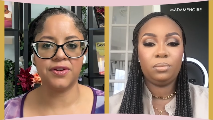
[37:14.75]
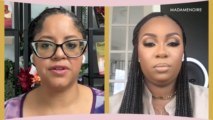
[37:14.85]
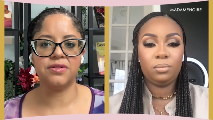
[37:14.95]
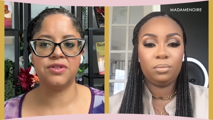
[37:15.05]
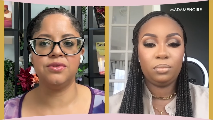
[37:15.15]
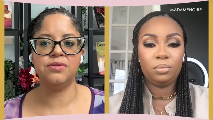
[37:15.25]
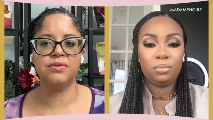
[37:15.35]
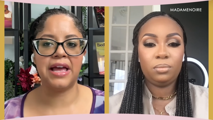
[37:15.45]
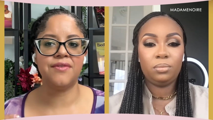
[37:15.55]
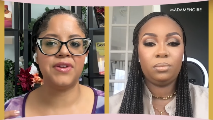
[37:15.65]
Speaker 1: for you. Do
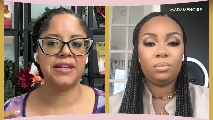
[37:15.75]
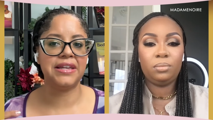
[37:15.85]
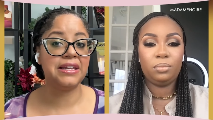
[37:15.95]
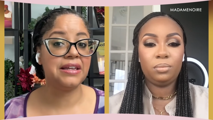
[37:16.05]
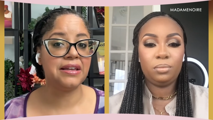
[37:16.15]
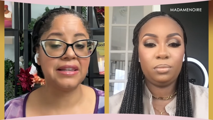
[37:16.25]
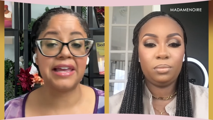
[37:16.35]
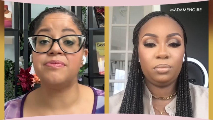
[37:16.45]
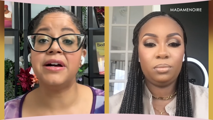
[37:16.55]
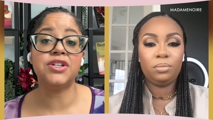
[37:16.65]
you have any
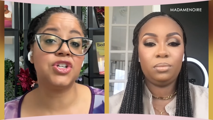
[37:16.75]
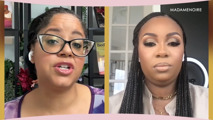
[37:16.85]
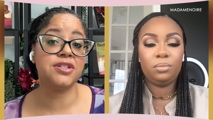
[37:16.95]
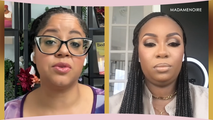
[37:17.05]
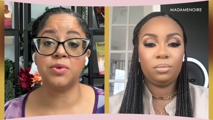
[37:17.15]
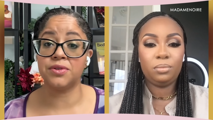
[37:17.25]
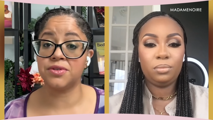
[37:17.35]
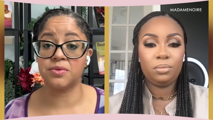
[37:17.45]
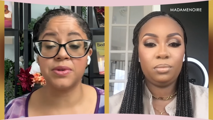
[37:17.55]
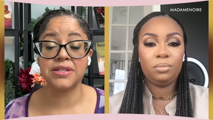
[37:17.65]
life mantras or
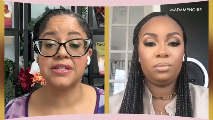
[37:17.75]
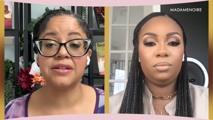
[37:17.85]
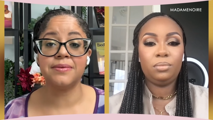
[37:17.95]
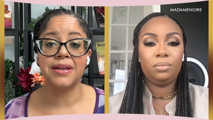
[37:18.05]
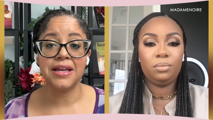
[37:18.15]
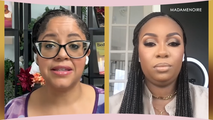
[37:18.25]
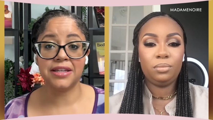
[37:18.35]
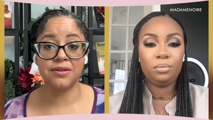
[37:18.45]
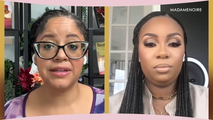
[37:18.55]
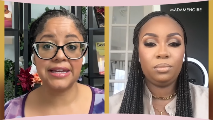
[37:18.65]
words of wisdom
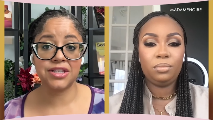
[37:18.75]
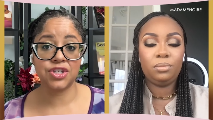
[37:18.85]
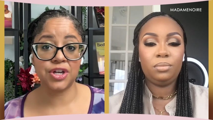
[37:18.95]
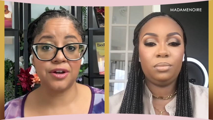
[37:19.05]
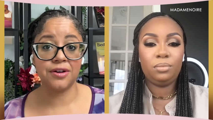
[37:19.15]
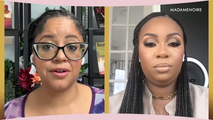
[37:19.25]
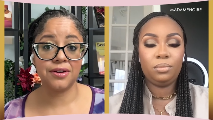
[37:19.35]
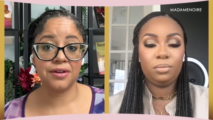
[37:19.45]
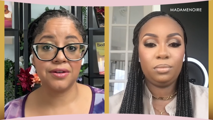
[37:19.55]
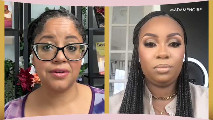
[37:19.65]
that you'd like to share?
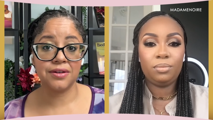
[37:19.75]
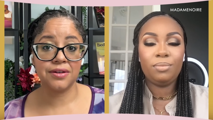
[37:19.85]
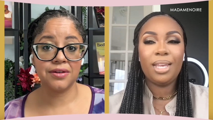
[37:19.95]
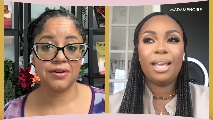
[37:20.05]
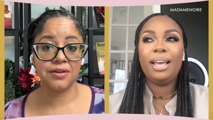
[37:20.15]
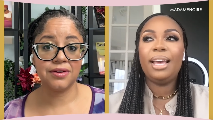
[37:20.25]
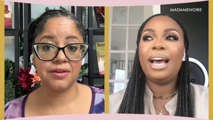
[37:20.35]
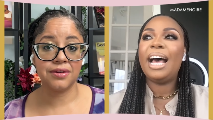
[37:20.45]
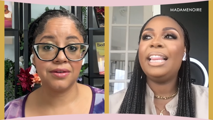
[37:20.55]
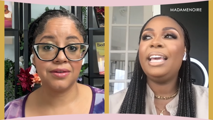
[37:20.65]

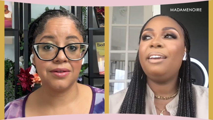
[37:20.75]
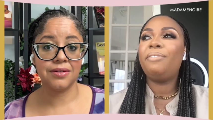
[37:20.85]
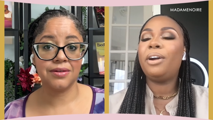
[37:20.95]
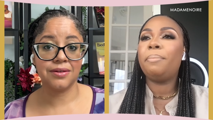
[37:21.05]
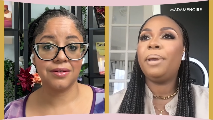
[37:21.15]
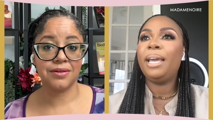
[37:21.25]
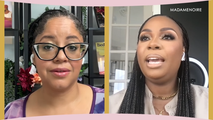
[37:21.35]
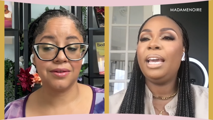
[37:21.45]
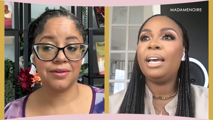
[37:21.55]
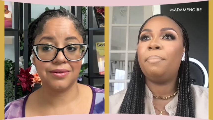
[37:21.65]
Speaker 2: I think for
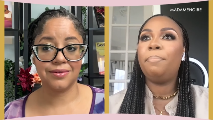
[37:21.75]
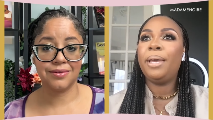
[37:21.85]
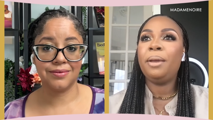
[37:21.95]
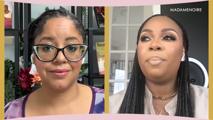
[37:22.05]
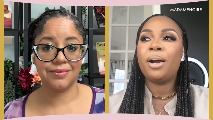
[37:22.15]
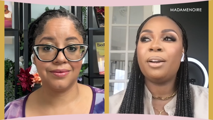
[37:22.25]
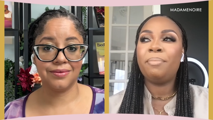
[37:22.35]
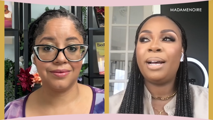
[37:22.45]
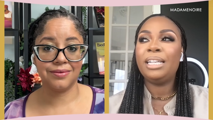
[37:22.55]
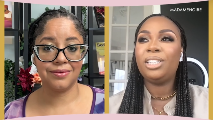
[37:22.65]
me, a big part
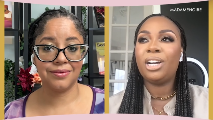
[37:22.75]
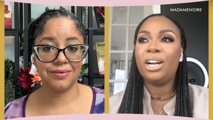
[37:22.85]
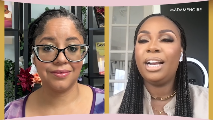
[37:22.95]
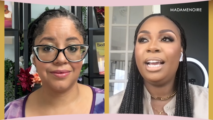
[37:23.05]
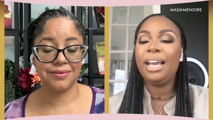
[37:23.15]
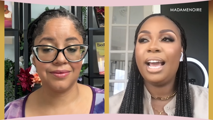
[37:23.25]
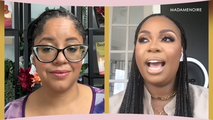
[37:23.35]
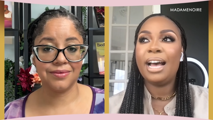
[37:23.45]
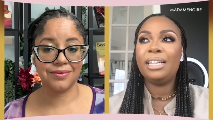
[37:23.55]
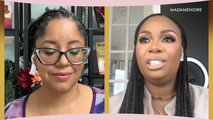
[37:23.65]
of my journey
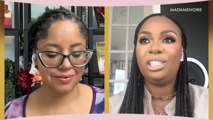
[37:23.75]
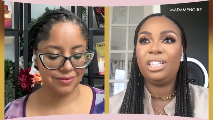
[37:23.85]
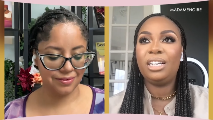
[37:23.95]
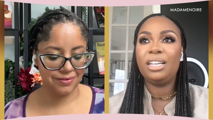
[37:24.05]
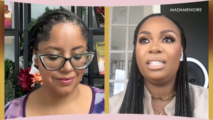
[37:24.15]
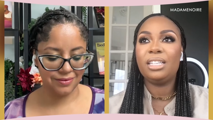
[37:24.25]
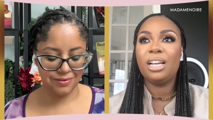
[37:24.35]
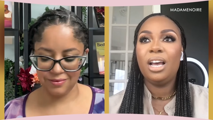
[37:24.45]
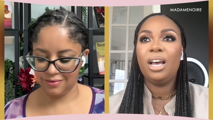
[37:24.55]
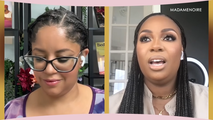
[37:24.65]
has just
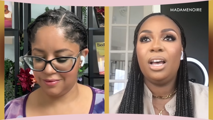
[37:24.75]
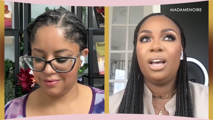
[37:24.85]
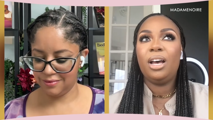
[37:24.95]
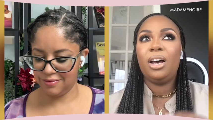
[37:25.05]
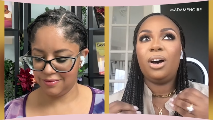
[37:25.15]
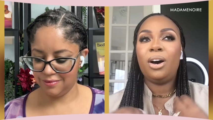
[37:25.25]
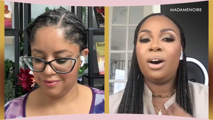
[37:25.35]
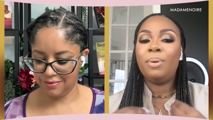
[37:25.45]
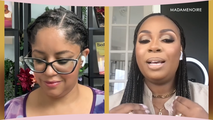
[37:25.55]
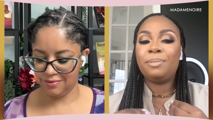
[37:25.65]

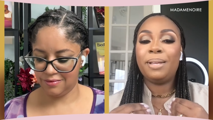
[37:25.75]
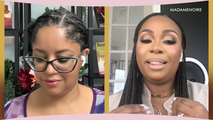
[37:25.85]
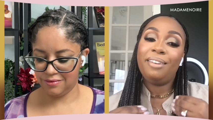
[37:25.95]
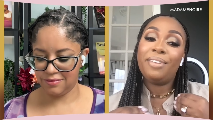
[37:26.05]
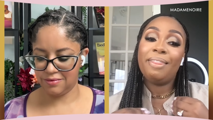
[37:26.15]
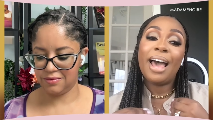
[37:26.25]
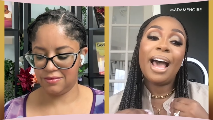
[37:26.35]
always believing